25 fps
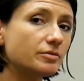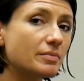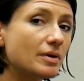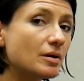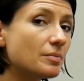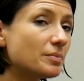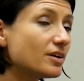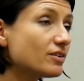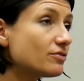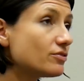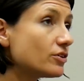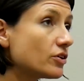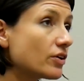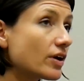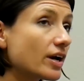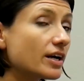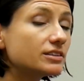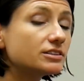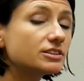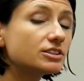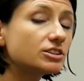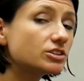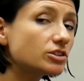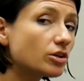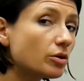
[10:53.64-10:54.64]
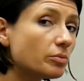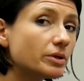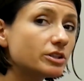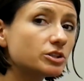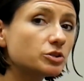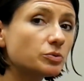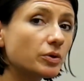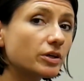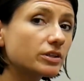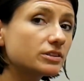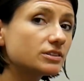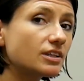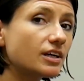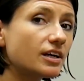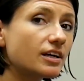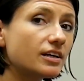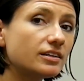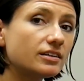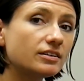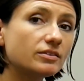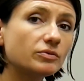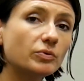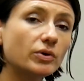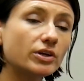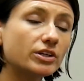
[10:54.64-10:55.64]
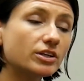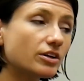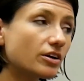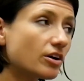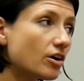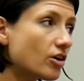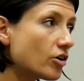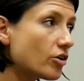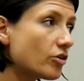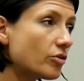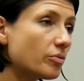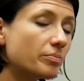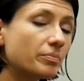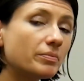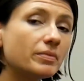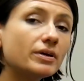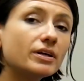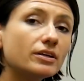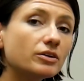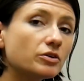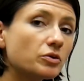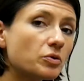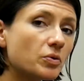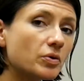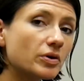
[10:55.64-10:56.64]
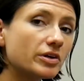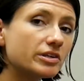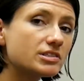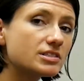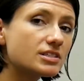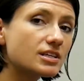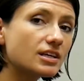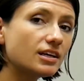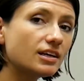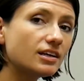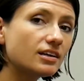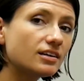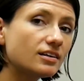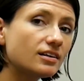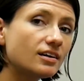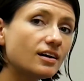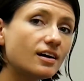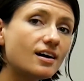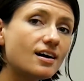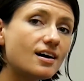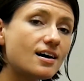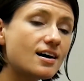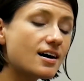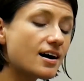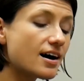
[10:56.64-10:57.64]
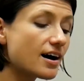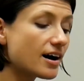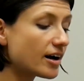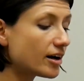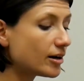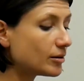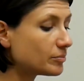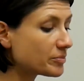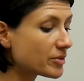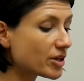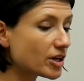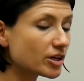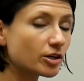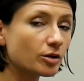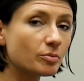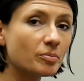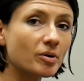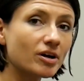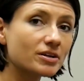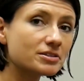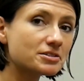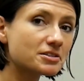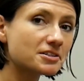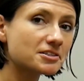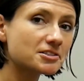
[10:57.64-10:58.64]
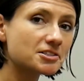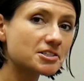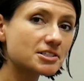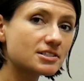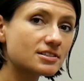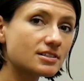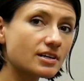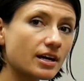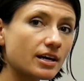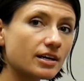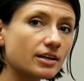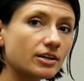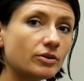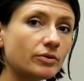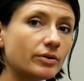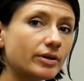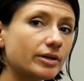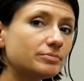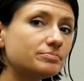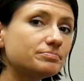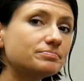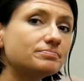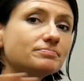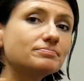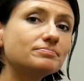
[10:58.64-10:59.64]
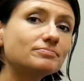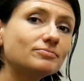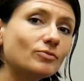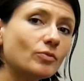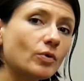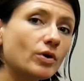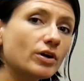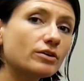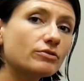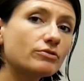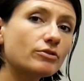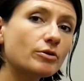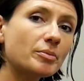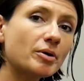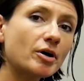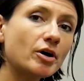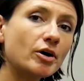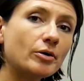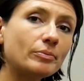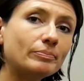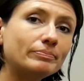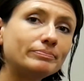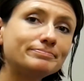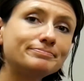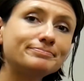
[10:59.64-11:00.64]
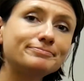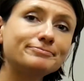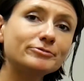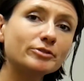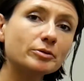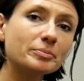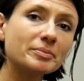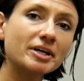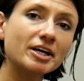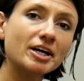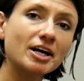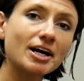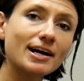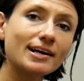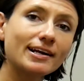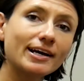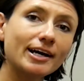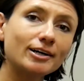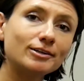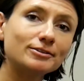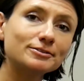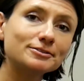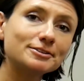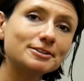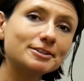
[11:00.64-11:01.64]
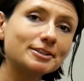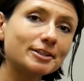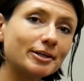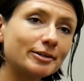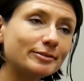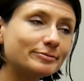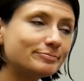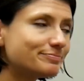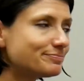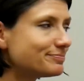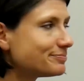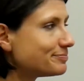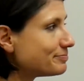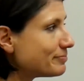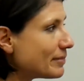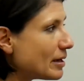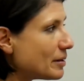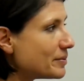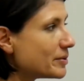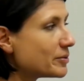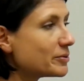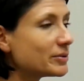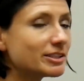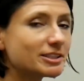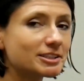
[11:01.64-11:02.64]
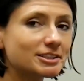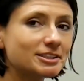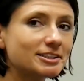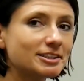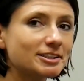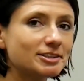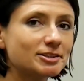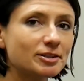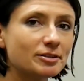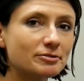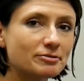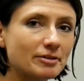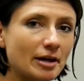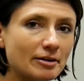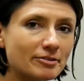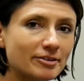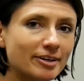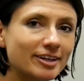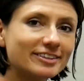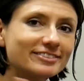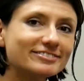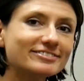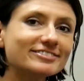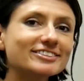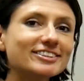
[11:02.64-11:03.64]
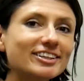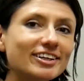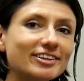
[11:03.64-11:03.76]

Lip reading: And maybe if you get so much work done when you're home in quarantine, that your boss will just say, you know what, work from home from here on out. So maybe we just did you a favor. So.